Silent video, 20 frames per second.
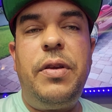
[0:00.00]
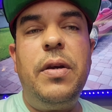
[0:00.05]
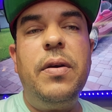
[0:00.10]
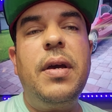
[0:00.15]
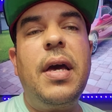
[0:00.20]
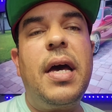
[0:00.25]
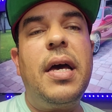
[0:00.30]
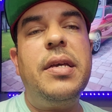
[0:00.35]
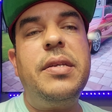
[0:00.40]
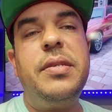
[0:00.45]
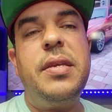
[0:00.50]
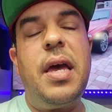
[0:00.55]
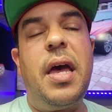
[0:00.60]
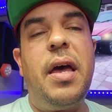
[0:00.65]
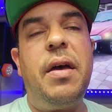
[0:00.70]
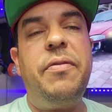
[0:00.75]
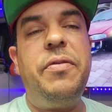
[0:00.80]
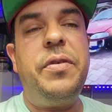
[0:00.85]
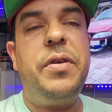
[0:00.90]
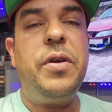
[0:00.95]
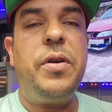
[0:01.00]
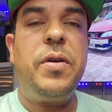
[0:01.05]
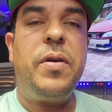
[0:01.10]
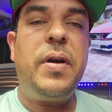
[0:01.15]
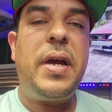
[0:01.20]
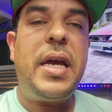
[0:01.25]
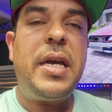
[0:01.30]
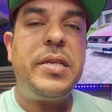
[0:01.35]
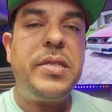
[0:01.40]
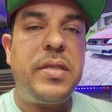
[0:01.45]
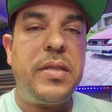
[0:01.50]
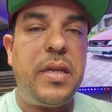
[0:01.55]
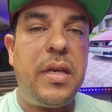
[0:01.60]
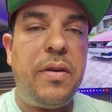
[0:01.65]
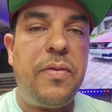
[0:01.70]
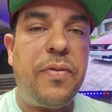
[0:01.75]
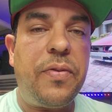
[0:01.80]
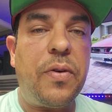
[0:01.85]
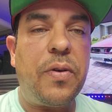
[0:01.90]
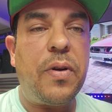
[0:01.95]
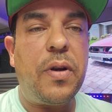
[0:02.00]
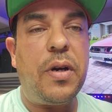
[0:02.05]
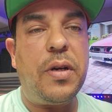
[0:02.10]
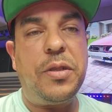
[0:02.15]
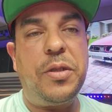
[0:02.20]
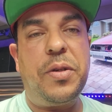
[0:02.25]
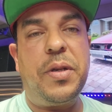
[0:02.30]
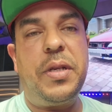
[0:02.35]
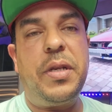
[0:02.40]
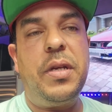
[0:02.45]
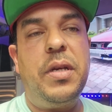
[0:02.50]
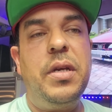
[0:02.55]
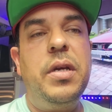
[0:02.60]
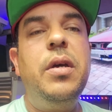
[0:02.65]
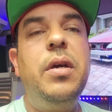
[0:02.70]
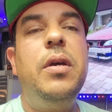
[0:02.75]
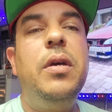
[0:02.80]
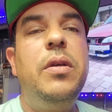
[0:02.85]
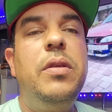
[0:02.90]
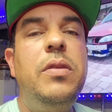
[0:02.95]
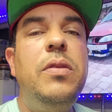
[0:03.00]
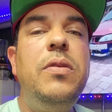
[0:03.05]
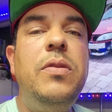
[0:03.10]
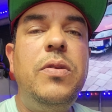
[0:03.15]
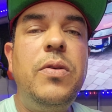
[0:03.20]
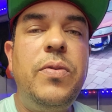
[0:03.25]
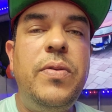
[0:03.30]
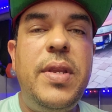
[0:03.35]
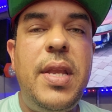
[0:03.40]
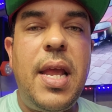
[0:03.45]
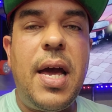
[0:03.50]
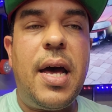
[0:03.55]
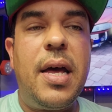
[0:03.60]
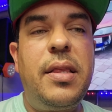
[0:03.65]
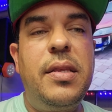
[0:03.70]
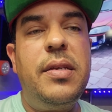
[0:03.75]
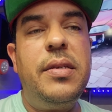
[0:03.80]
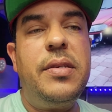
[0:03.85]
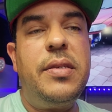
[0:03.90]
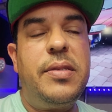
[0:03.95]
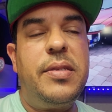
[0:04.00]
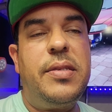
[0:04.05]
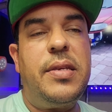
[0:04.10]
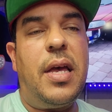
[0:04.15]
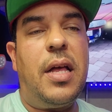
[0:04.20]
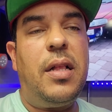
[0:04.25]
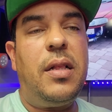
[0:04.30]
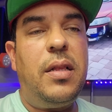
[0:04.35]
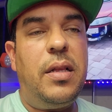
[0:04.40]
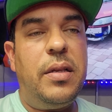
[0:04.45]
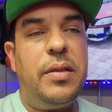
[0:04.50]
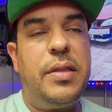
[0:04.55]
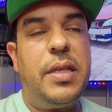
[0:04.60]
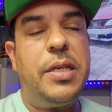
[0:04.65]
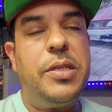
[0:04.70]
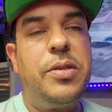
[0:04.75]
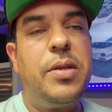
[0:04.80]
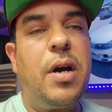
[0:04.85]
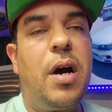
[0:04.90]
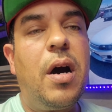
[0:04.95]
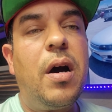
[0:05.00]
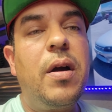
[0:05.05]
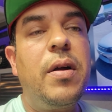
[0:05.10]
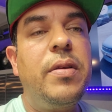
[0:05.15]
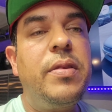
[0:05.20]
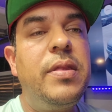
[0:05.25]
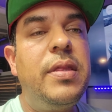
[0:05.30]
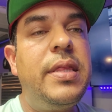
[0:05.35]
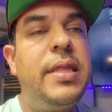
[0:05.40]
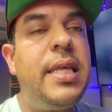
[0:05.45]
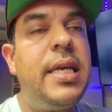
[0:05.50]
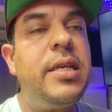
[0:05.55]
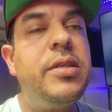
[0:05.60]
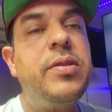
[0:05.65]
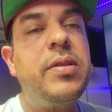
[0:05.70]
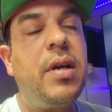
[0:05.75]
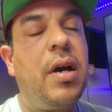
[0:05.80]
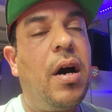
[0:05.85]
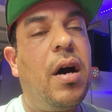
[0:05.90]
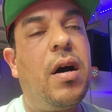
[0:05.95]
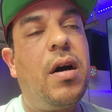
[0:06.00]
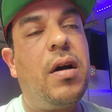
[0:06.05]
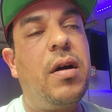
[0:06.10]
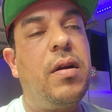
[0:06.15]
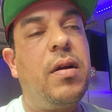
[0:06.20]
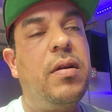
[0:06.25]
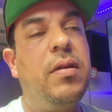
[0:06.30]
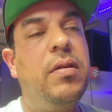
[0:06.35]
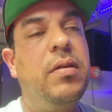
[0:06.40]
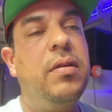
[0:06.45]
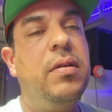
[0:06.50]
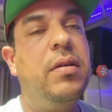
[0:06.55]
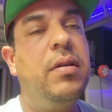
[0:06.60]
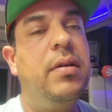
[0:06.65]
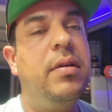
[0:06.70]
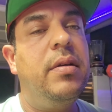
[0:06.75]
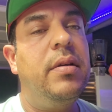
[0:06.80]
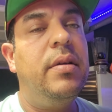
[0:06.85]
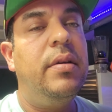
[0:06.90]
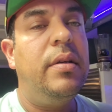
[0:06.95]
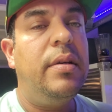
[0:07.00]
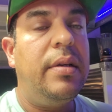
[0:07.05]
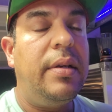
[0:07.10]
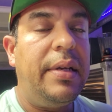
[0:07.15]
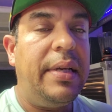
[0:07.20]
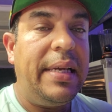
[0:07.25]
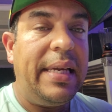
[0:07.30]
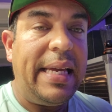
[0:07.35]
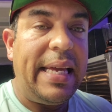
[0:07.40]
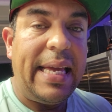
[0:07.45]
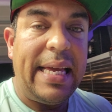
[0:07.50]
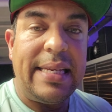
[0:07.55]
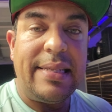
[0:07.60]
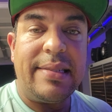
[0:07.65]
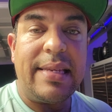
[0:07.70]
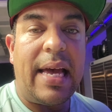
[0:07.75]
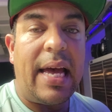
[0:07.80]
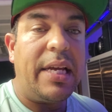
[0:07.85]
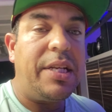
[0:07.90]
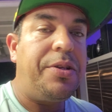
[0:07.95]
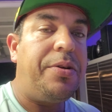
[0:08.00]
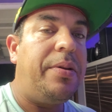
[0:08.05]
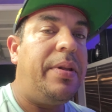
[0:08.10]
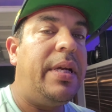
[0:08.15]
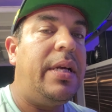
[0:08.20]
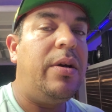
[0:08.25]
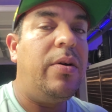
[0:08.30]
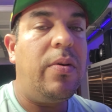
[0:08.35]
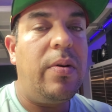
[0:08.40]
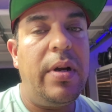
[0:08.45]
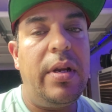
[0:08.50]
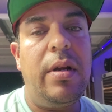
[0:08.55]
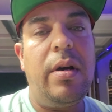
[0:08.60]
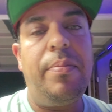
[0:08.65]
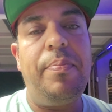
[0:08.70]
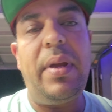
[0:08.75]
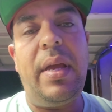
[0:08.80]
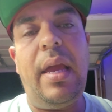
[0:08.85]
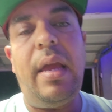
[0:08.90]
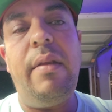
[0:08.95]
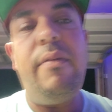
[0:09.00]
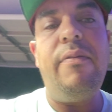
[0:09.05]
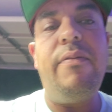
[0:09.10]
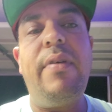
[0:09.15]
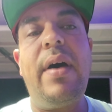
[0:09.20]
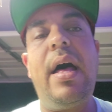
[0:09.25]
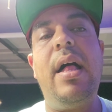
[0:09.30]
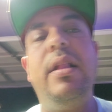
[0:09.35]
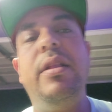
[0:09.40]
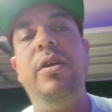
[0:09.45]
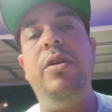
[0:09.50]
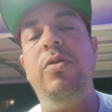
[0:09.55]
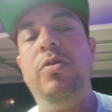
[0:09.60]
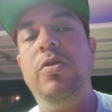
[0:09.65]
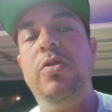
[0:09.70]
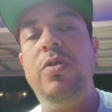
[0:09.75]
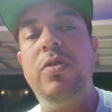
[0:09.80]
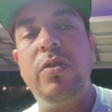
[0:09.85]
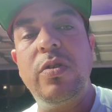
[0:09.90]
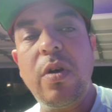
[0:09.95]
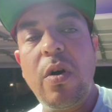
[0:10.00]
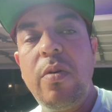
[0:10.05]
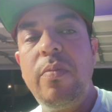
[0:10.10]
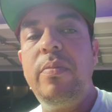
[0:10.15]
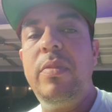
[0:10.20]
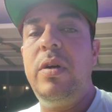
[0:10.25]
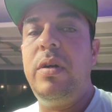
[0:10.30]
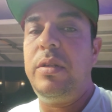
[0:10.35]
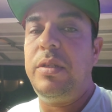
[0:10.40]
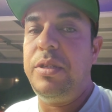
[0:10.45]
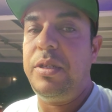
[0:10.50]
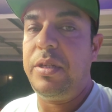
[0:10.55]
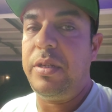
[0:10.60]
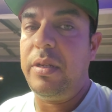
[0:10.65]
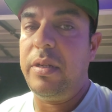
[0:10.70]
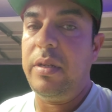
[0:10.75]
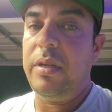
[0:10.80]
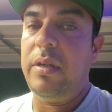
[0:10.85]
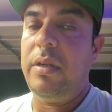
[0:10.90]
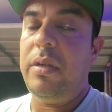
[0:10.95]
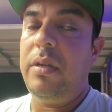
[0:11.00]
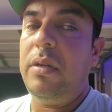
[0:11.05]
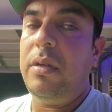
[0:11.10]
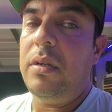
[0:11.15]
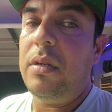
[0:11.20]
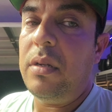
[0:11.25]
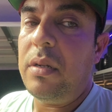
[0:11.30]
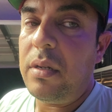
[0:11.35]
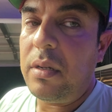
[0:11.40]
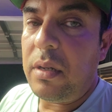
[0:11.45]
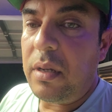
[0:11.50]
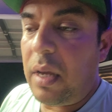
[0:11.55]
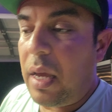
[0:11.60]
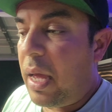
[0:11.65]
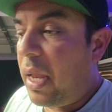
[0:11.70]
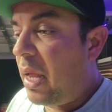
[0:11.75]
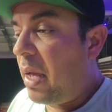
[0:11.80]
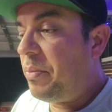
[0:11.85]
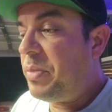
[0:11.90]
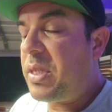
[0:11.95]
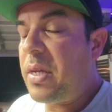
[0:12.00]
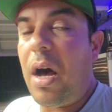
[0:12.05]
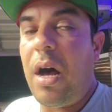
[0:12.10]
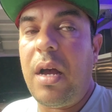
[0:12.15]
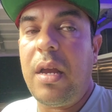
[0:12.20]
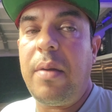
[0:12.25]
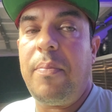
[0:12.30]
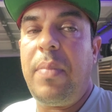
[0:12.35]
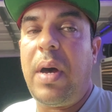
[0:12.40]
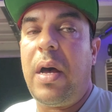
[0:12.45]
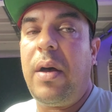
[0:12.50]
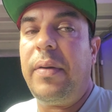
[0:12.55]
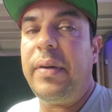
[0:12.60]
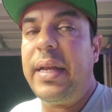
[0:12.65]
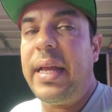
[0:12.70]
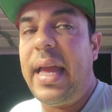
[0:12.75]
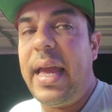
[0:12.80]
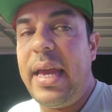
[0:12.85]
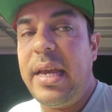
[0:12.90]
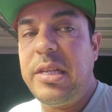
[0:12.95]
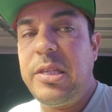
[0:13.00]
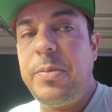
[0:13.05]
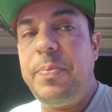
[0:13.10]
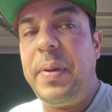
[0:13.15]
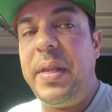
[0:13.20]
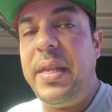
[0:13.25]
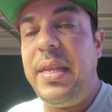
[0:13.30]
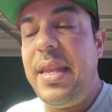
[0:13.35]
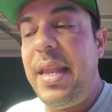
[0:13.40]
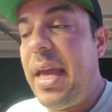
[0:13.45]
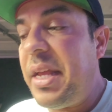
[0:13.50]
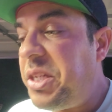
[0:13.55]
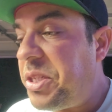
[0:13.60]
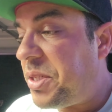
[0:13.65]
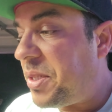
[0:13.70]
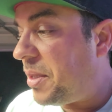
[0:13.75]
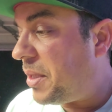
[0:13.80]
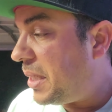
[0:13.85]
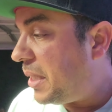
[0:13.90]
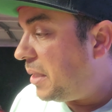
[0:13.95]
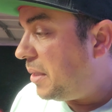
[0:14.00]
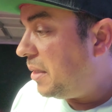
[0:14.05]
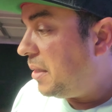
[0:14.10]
you guys have your Sc300, do not sell this car. This car is actually going up in value so much, and I'm talking about exponentially.